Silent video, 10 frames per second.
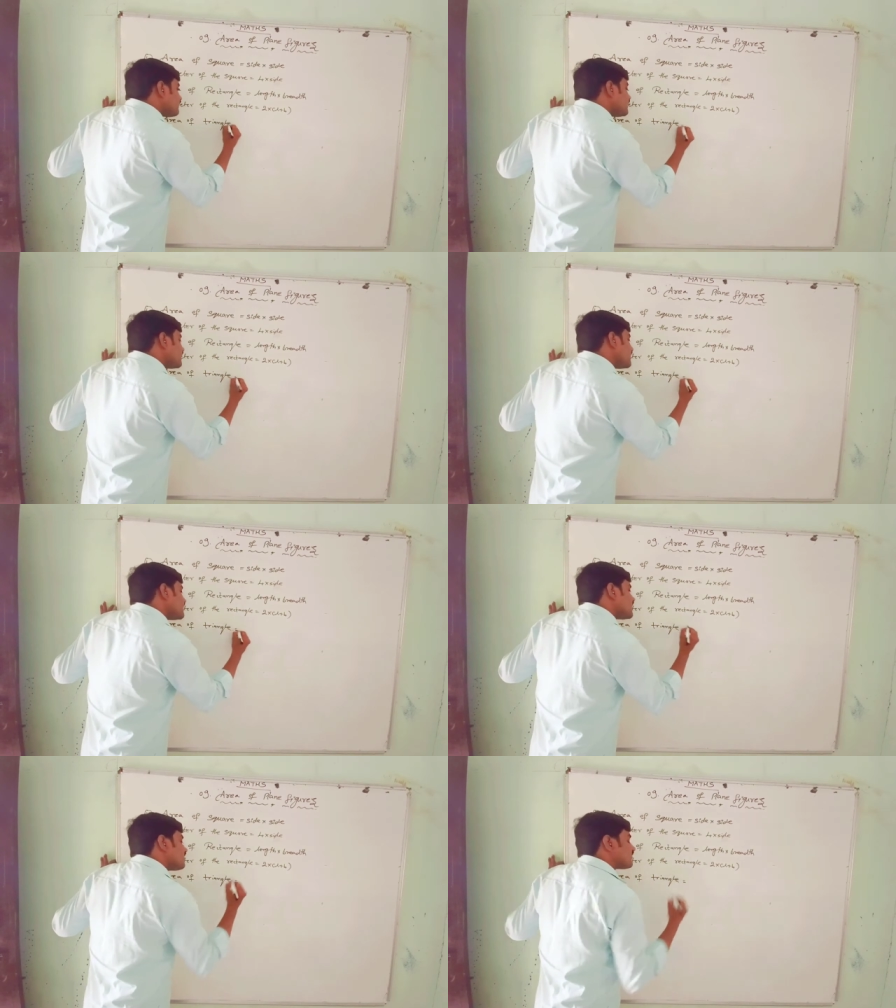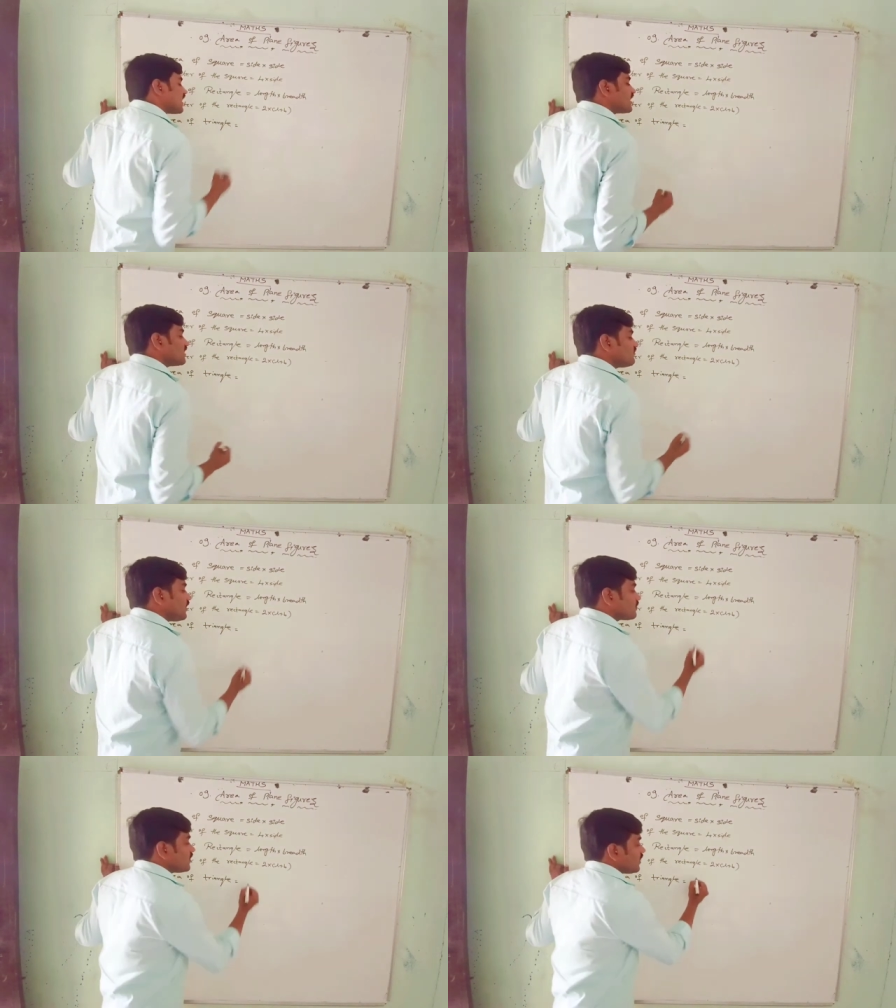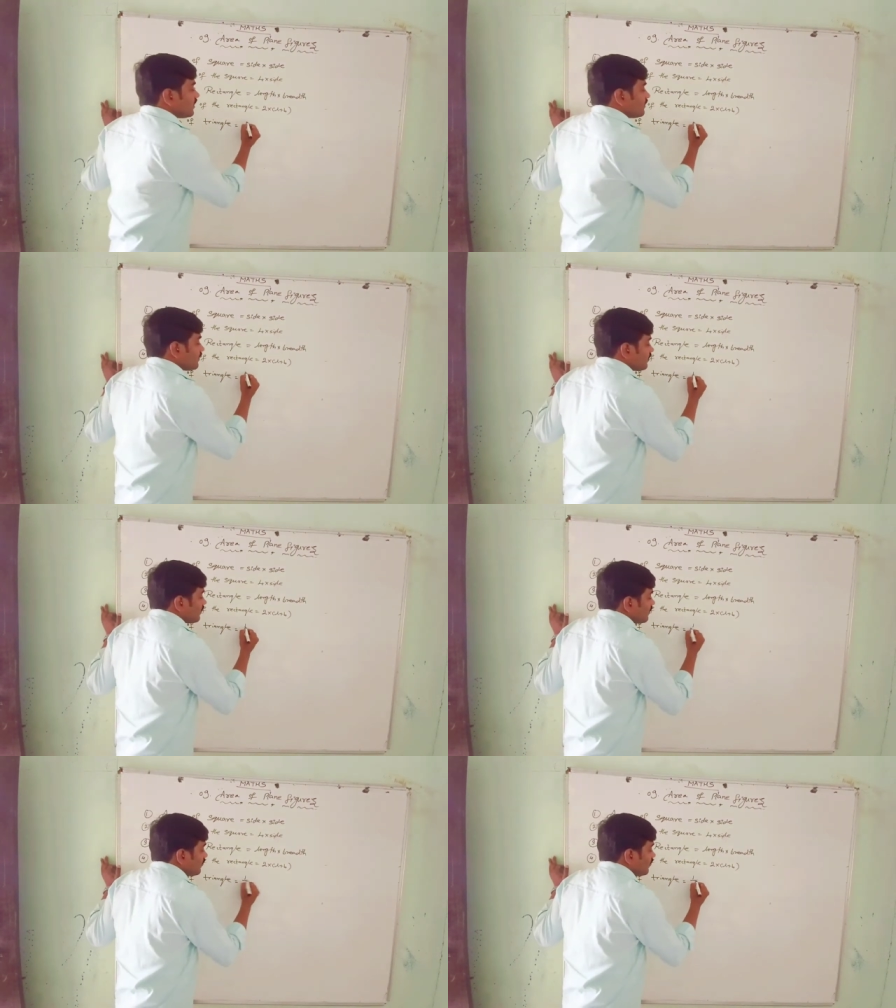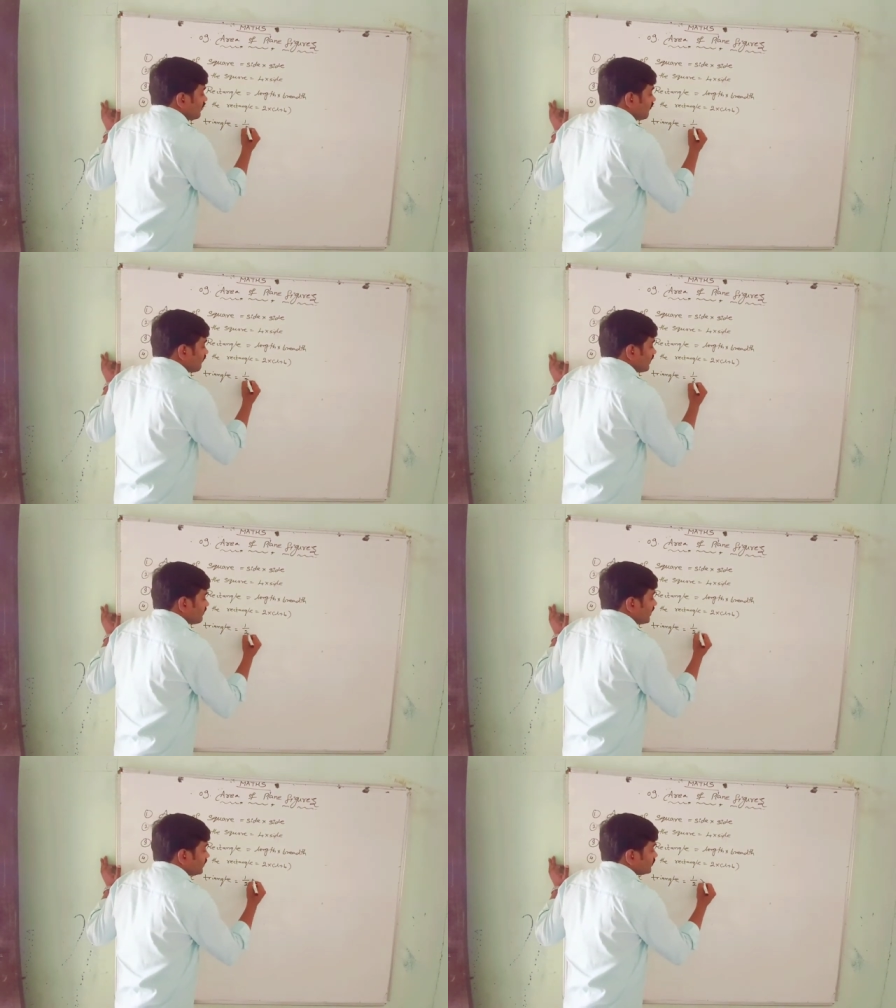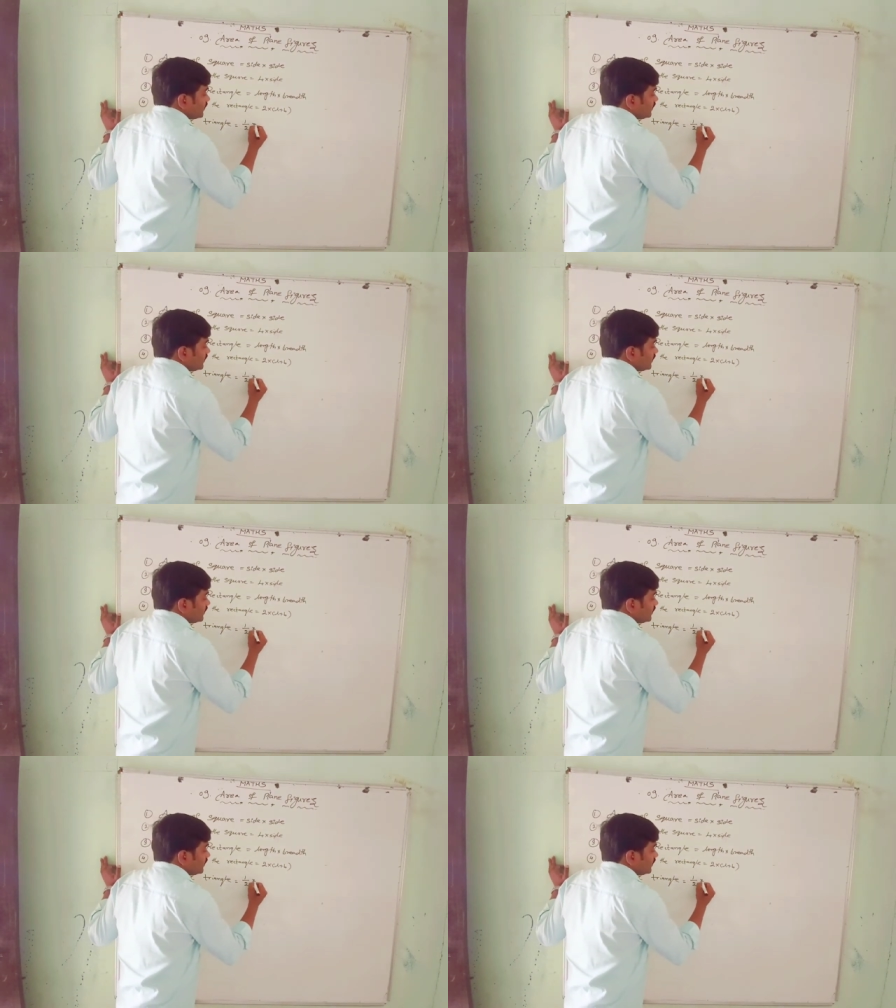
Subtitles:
The area of triangle formula 1 by 2